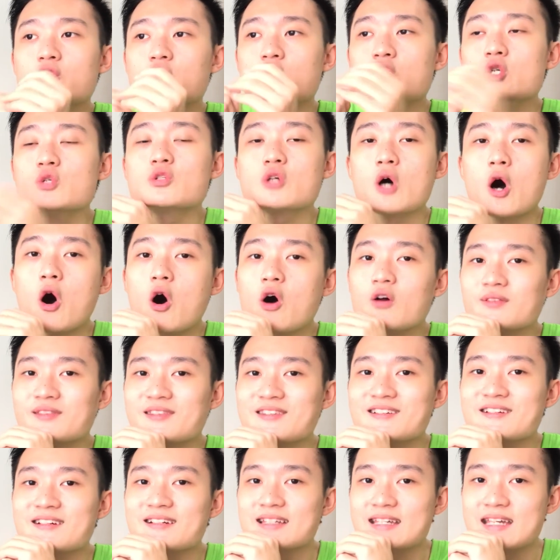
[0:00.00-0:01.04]
use all
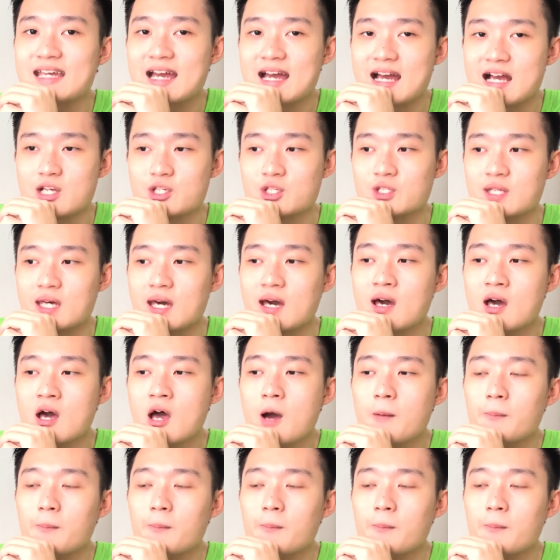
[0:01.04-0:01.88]
30 hashtags,